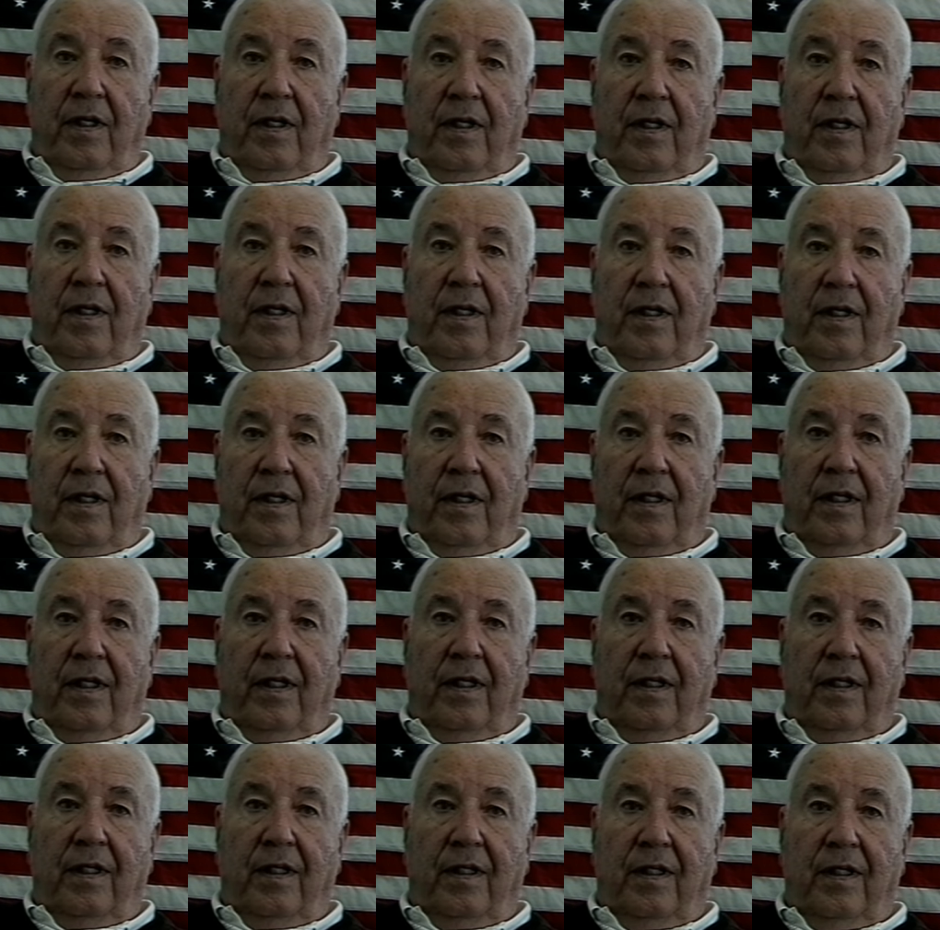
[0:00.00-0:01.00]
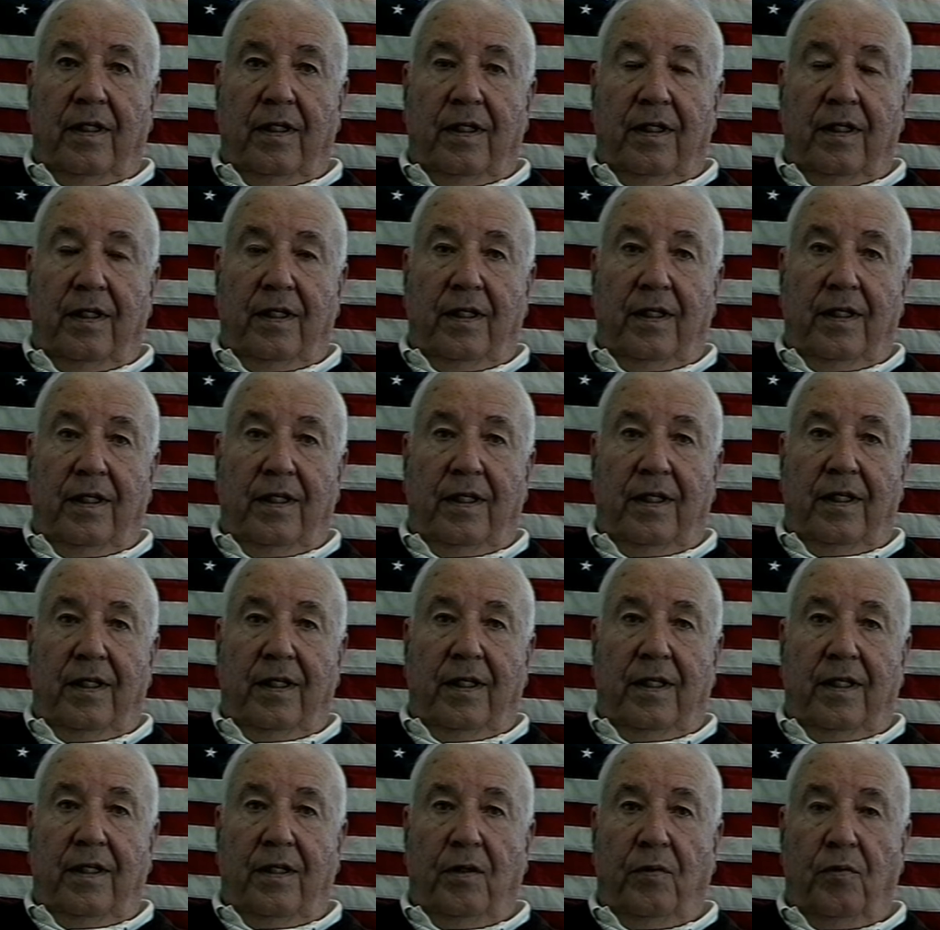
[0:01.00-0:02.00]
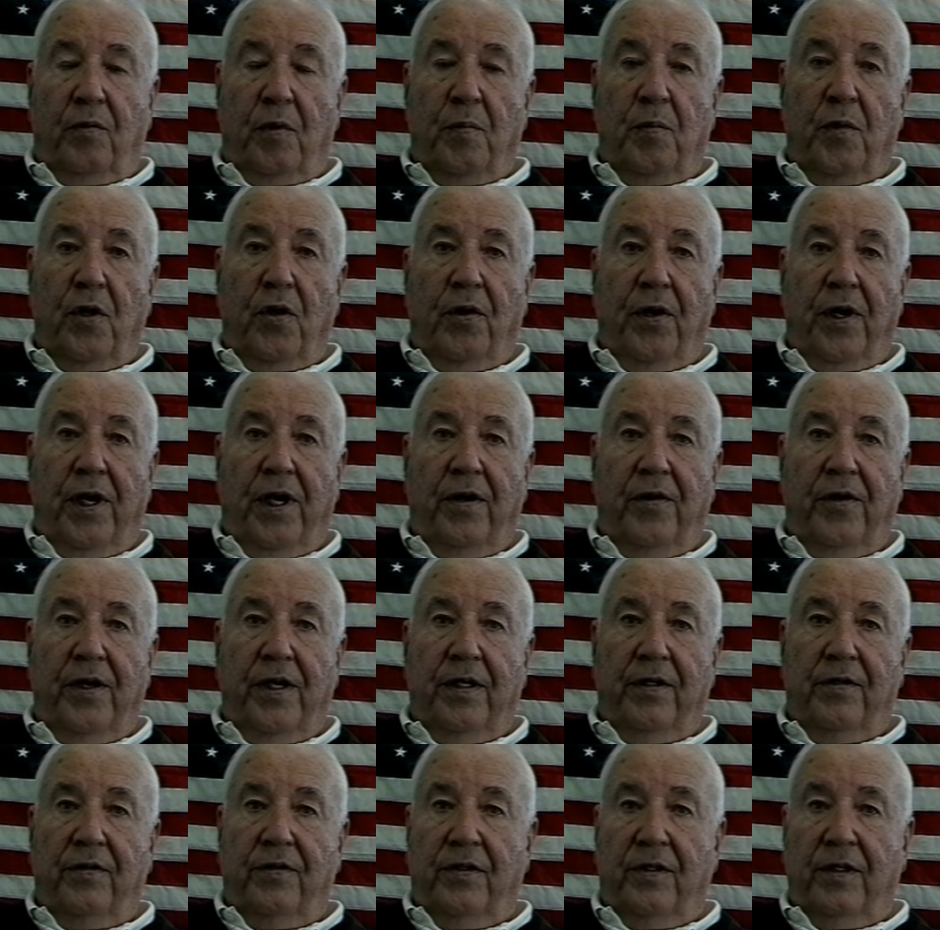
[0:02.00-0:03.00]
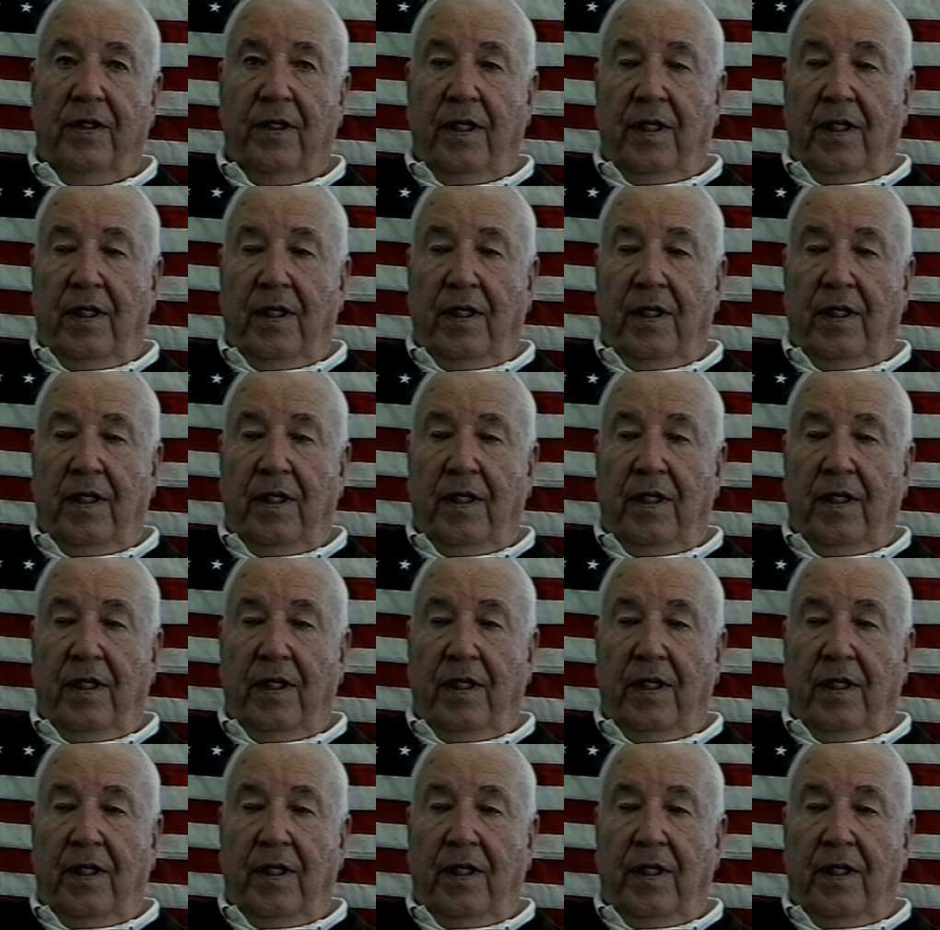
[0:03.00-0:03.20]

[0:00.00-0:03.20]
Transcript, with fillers: uh, in the remote areas.